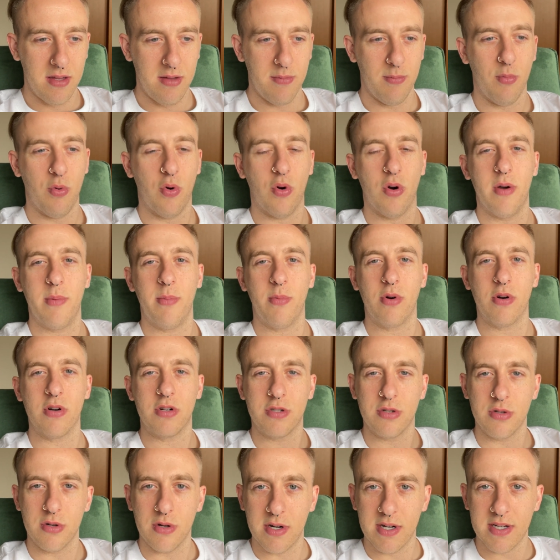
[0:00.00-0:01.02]
more and more
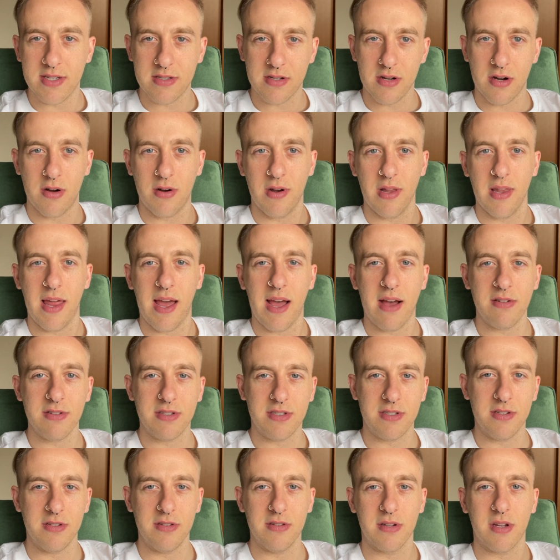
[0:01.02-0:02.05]
tourists are allowed
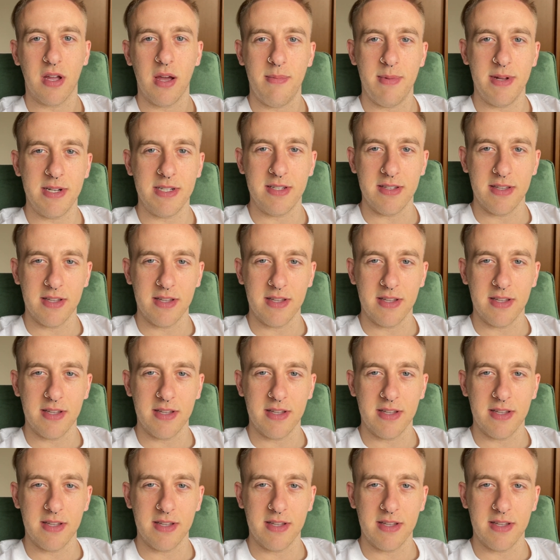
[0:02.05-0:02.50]
to come into the